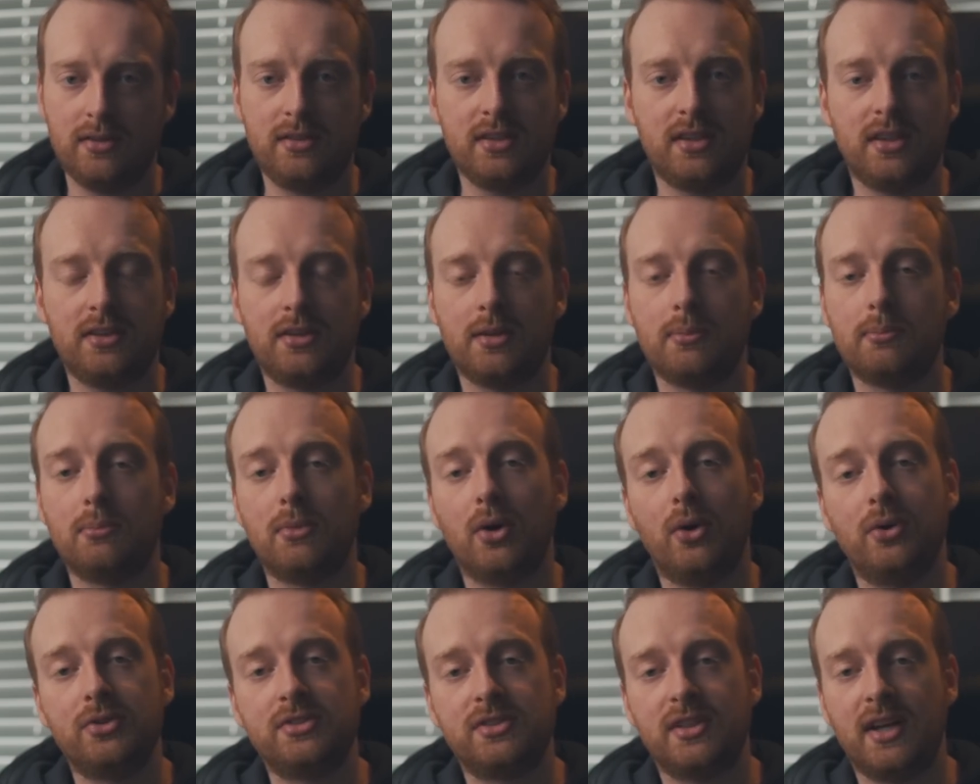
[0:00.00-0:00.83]
to get the
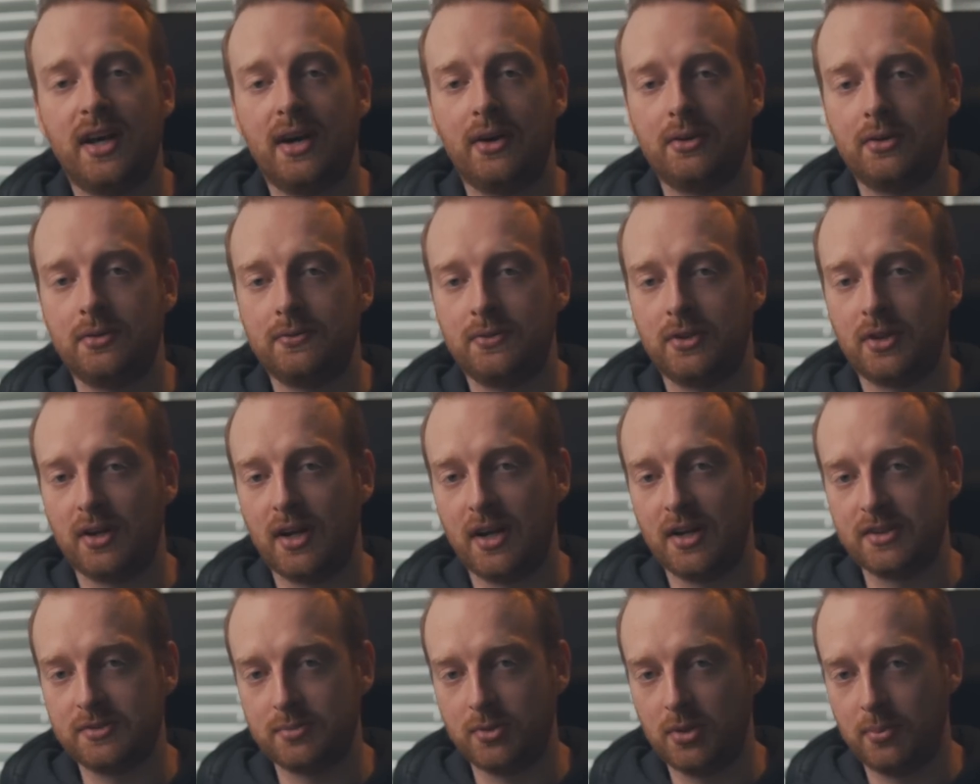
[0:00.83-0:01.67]
most out of your
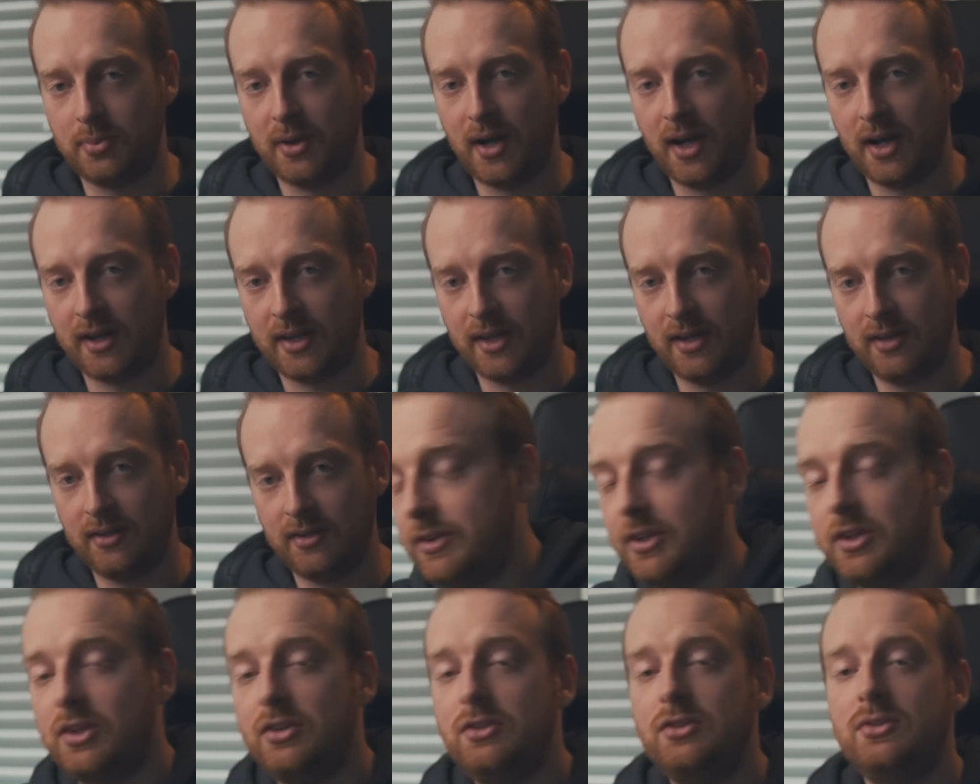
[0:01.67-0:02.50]
Osmo Pocket.
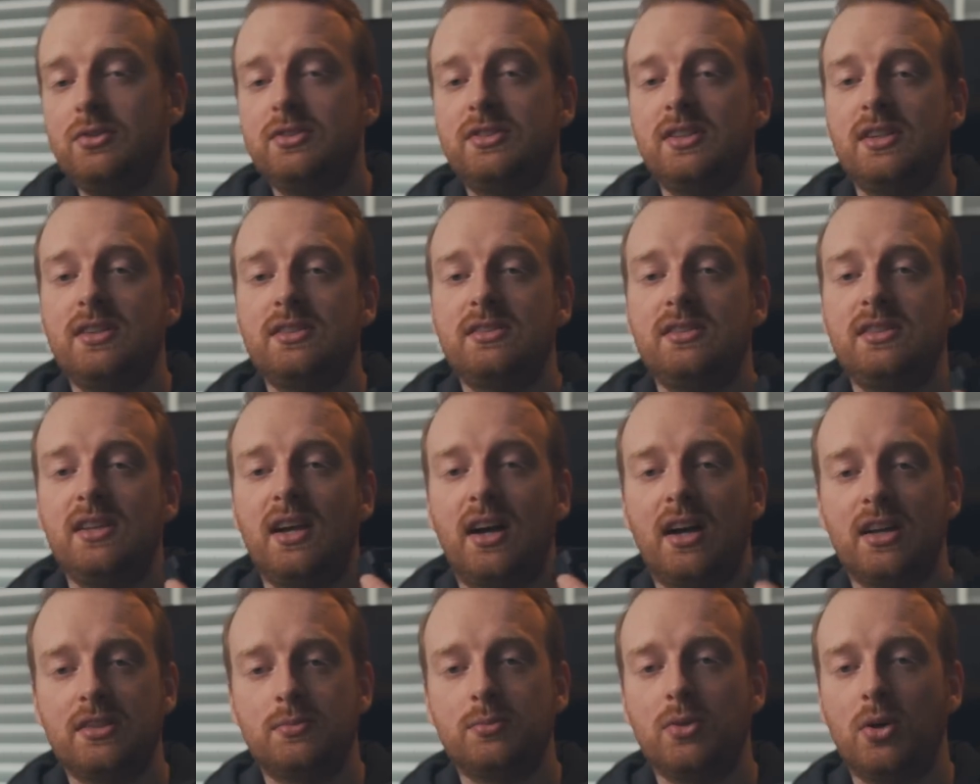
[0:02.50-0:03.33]
The good news is the
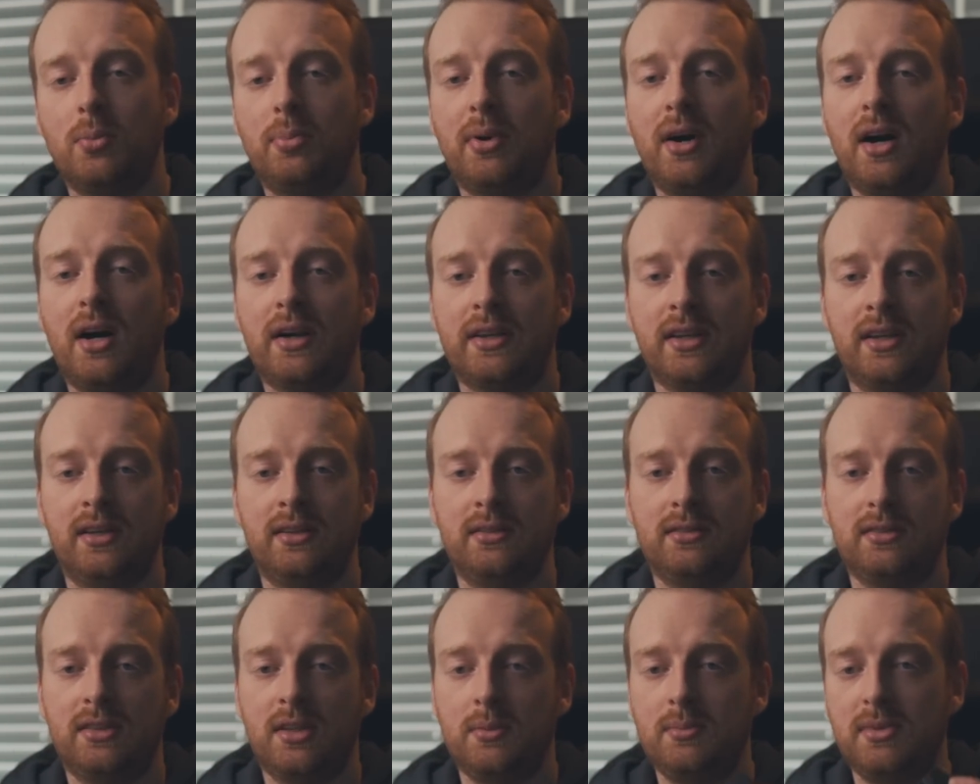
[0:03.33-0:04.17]
Osmo
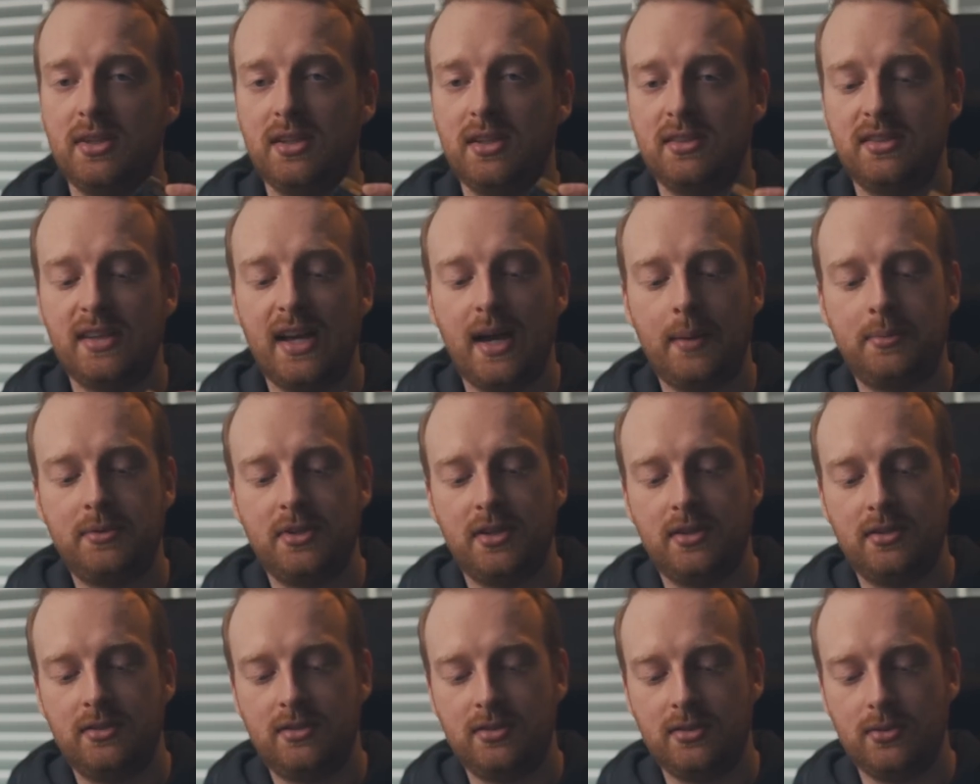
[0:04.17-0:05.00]
Pocket can be
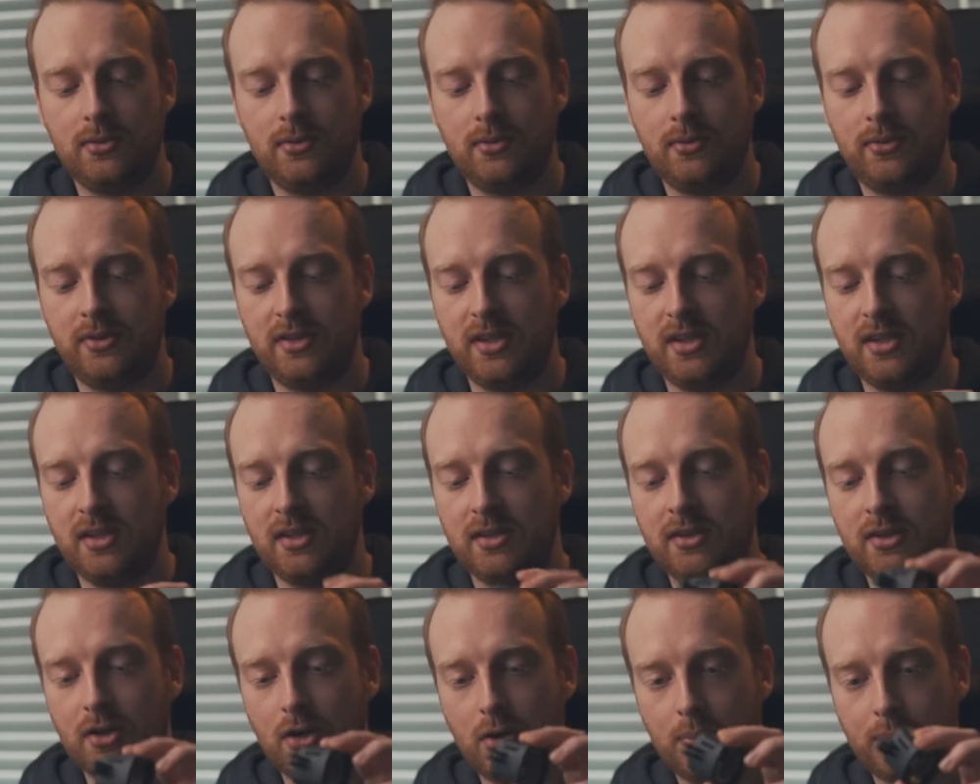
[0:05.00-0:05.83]
adapted to the
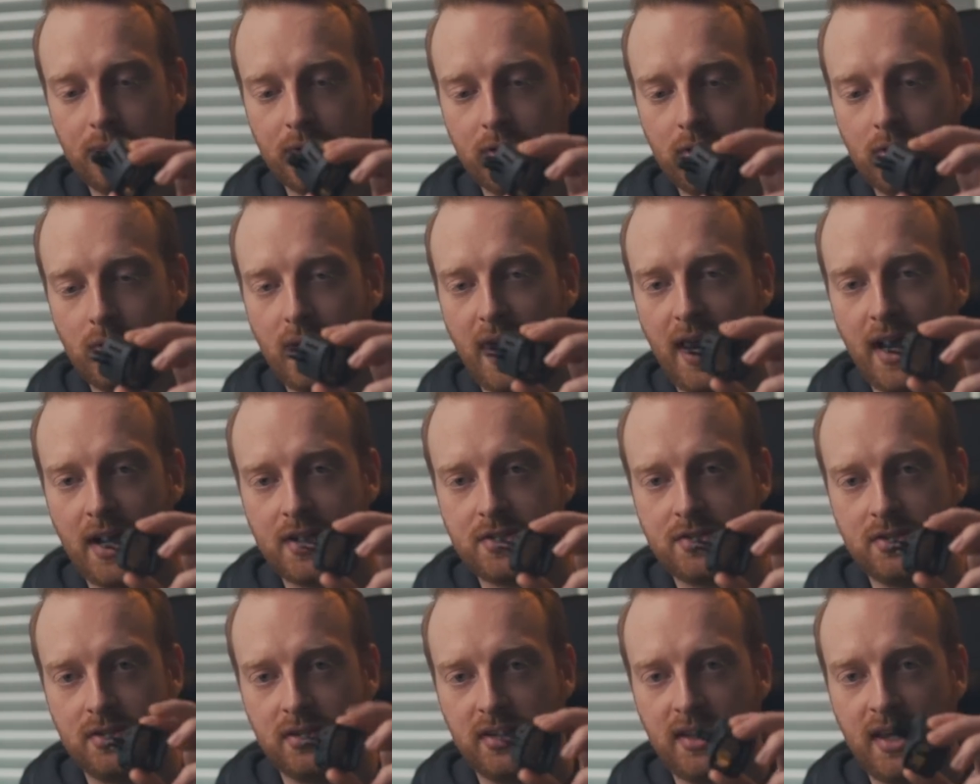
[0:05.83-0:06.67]
GoPro
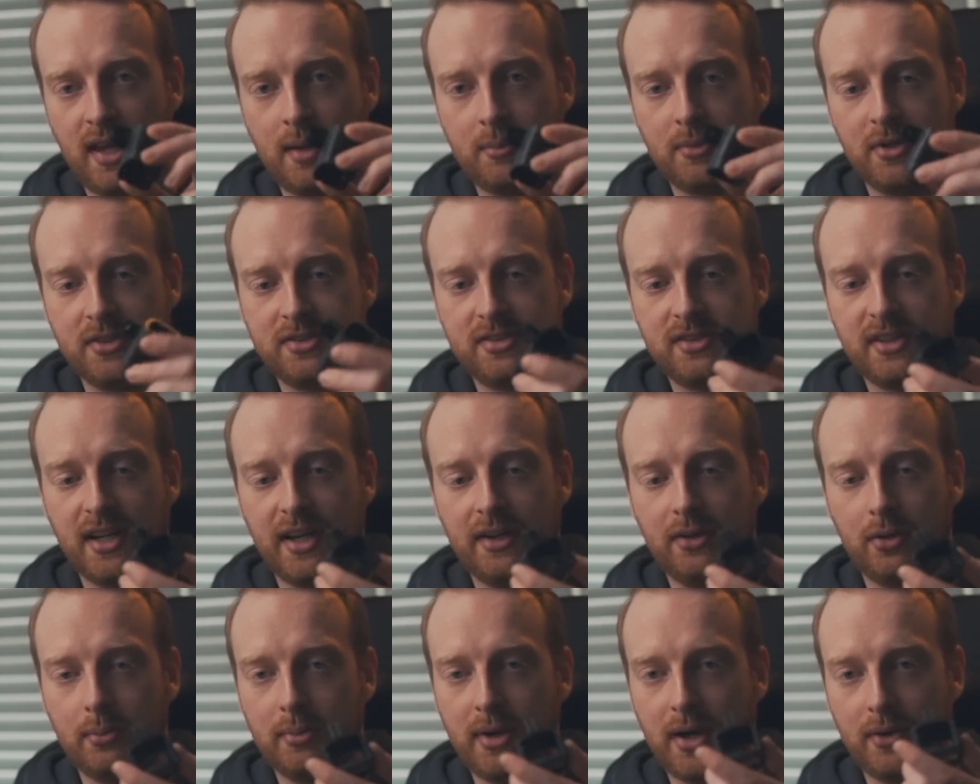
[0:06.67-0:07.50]
action camera
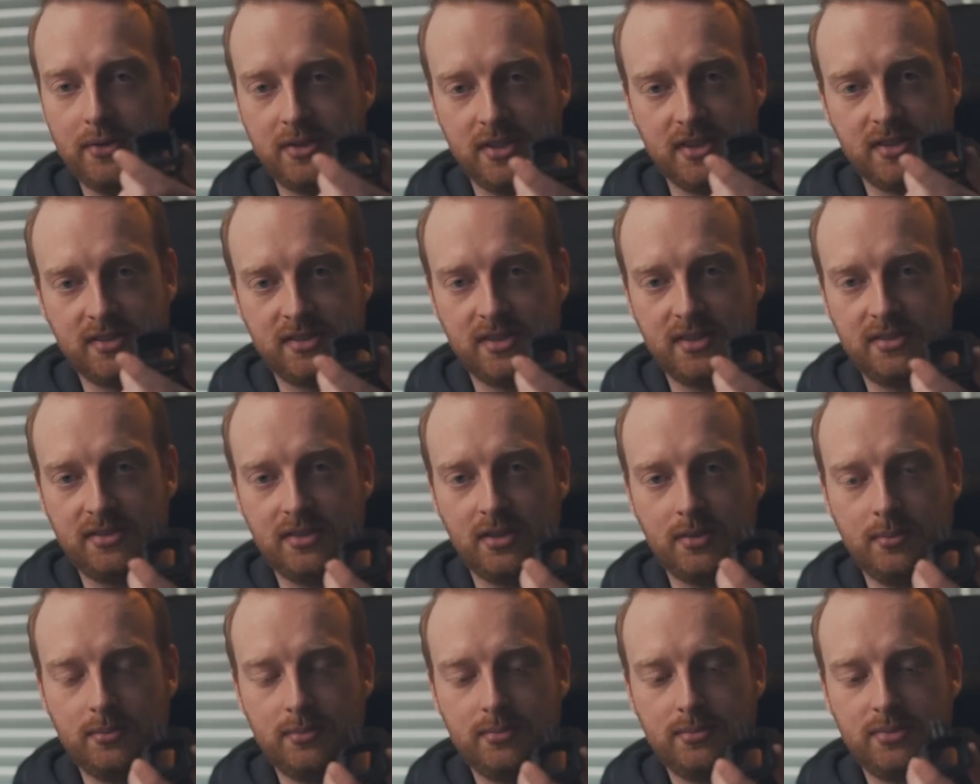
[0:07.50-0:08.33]
style mounting system.